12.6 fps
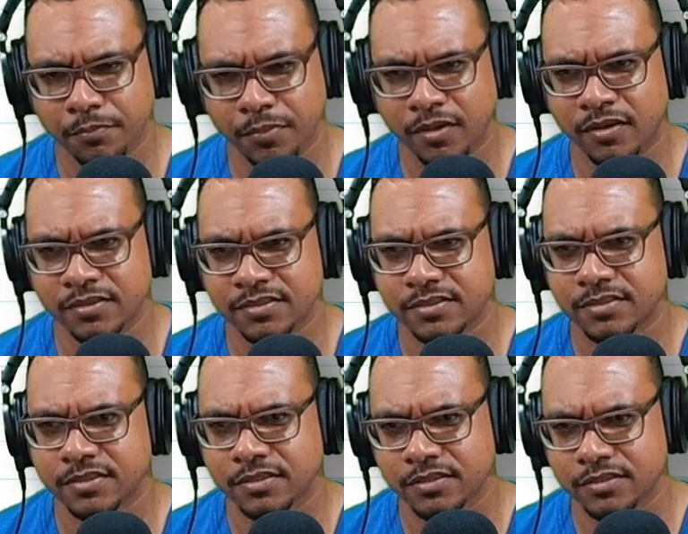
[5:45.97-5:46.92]

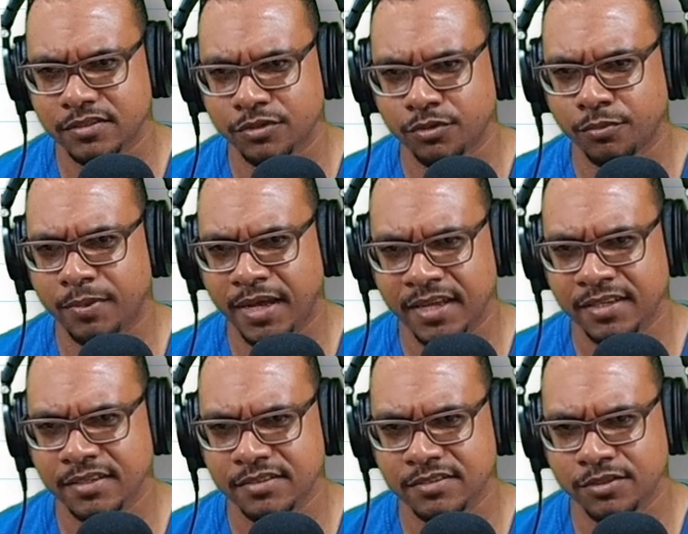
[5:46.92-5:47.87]
plus 0
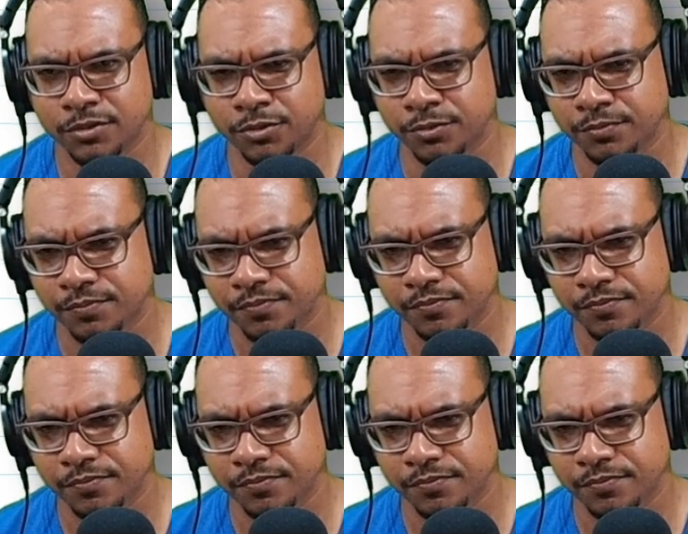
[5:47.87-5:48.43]
by 0.